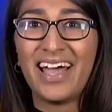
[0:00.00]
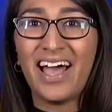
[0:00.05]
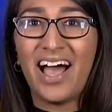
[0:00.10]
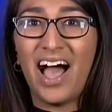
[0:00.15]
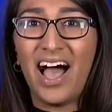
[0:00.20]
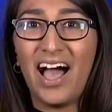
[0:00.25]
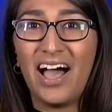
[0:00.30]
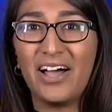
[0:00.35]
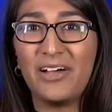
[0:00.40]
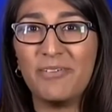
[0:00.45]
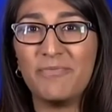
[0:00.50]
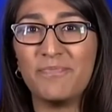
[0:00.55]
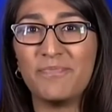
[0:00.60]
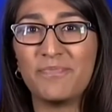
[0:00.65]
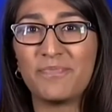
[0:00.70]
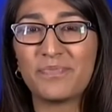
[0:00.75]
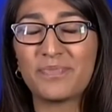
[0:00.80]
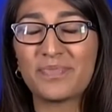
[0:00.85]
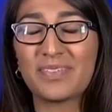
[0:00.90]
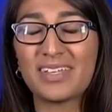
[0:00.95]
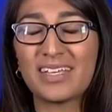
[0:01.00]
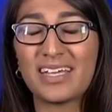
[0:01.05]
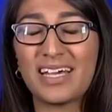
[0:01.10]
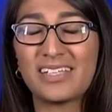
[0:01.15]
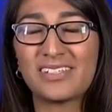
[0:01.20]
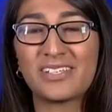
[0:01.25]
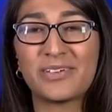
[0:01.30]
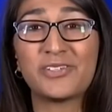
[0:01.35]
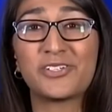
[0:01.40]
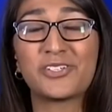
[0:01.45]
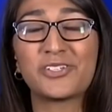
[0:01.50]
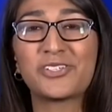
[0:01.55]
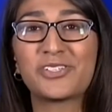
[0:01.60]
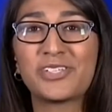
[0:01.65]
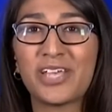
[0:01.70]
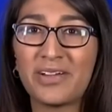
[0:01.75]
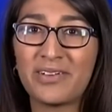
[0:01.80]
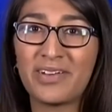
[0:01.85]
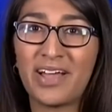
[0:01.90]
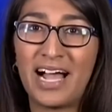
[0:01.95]
And so it's just
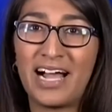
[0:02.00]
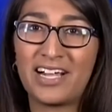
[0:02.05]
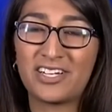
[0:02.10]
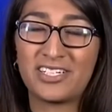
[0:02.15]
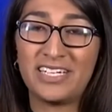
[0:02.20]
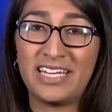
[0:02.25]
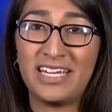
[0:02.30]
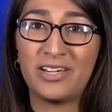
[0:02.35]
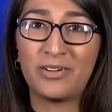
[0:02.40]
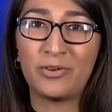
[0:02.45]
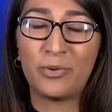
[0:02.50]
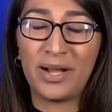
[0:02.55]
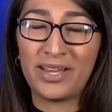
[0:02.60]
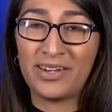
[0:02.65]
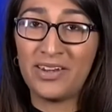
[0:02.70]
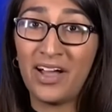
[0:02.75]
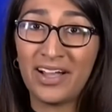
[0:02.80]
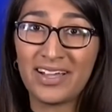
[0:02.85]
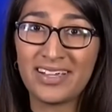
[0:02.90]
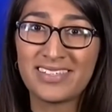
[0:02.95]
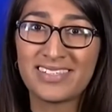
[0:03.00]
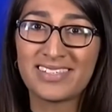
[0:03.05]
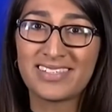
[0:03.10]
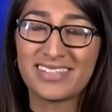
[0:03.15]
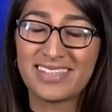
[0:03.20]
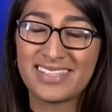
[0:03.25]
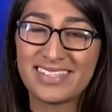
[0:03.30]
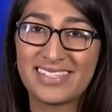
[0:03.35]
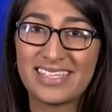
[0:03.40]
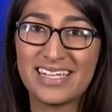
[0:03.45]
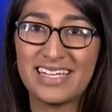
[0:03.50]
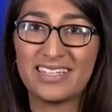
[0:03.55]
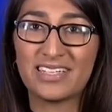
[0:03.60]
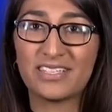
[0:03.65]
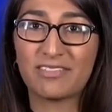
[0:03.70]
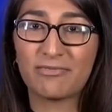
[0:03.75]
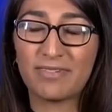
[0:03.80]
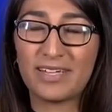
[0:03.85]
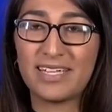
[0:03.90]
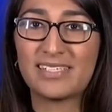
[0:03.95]
so actually quite nice to see
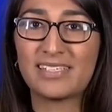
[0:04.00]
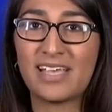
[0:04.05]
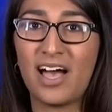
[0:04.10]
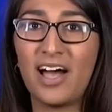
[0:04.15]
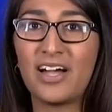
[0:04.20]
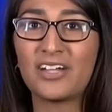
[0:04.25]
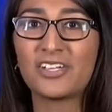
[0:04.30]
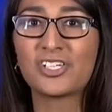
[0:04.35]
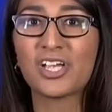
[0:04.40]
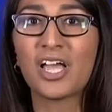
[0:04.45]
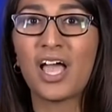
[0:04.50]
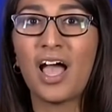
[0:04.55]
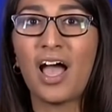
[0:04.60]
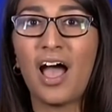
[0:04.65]
this research.